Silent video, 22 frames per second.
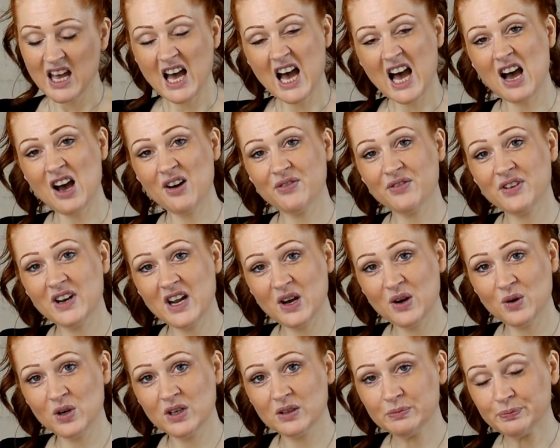half an
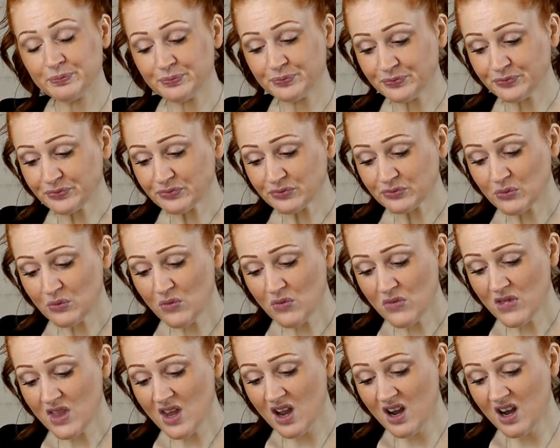hour
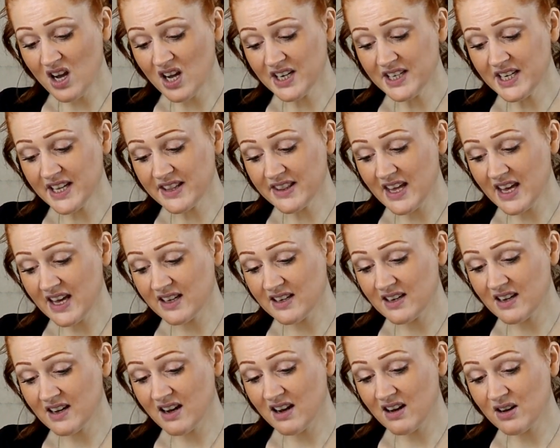and
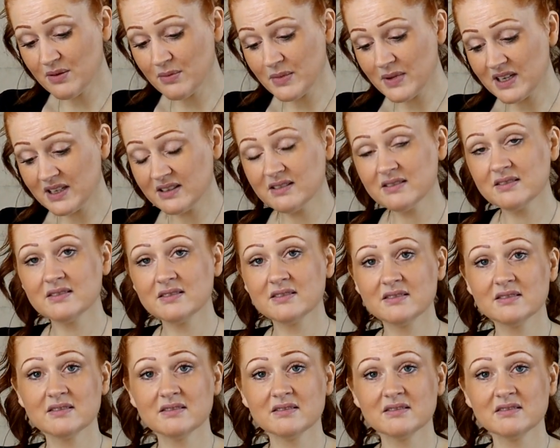then
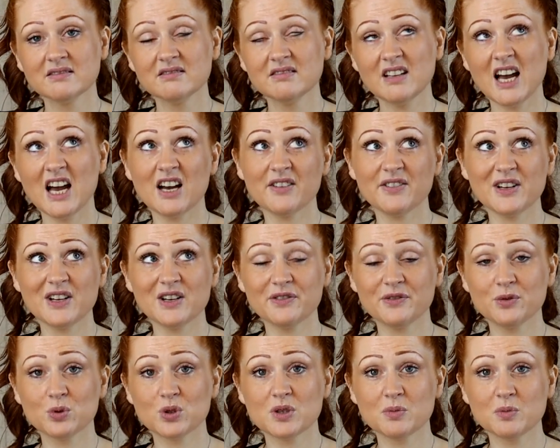half an hour,
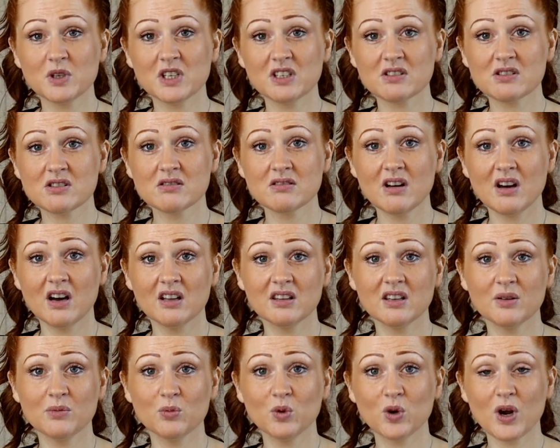40 minutes, and
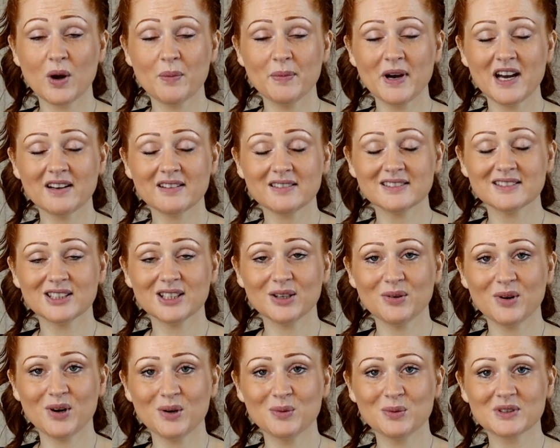then we'll come back.
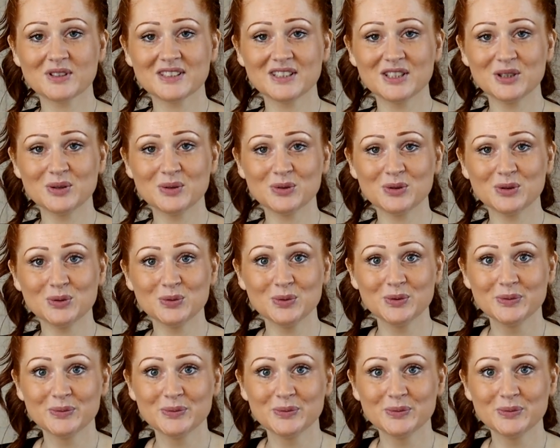So I will see you soon.